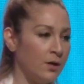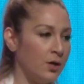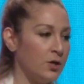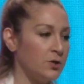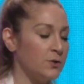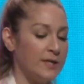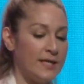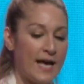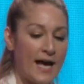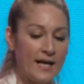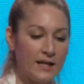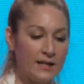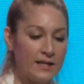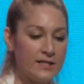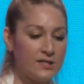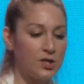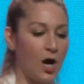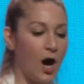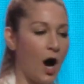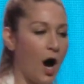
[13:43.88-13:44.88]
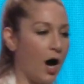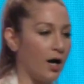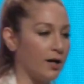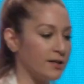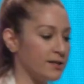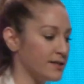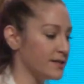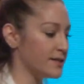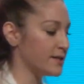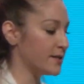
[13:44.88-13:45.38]
So at the end of these
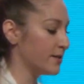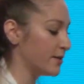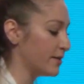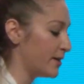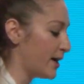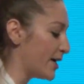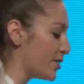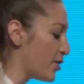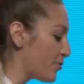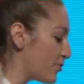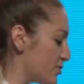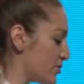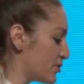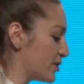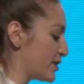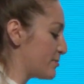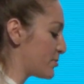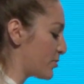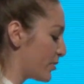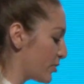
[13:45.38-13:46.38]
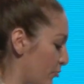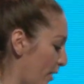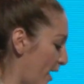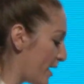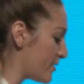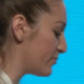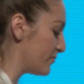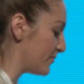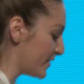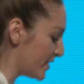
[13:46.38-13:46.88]
talks, I know there's usually some sort of
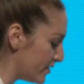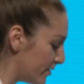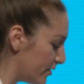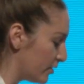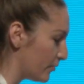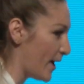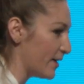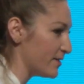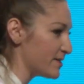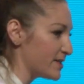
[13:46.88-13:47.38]
grand reveal around